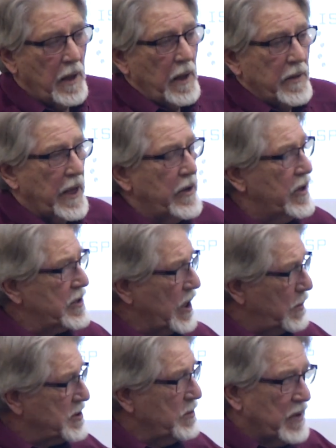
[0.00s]
They hooked
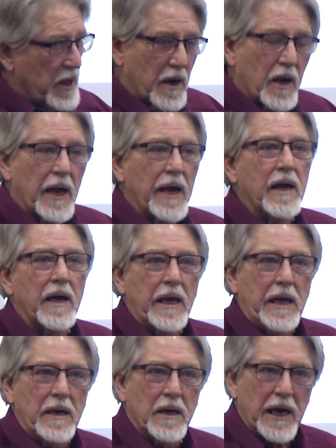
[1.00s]
up some little
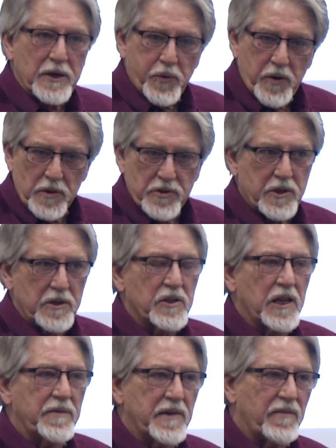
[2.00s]
electrical
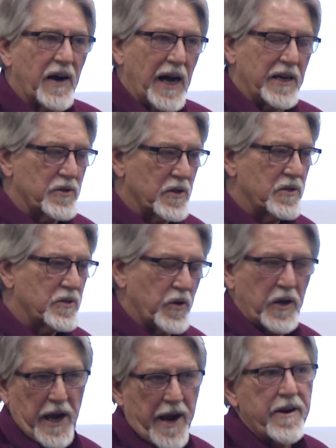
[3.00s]
sensitive devices to
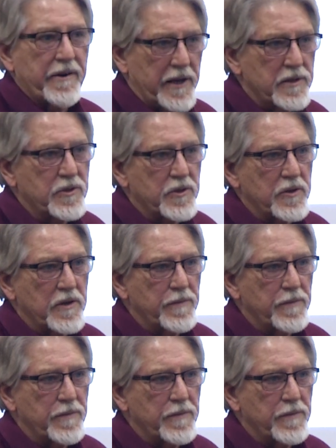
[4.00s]
carrots.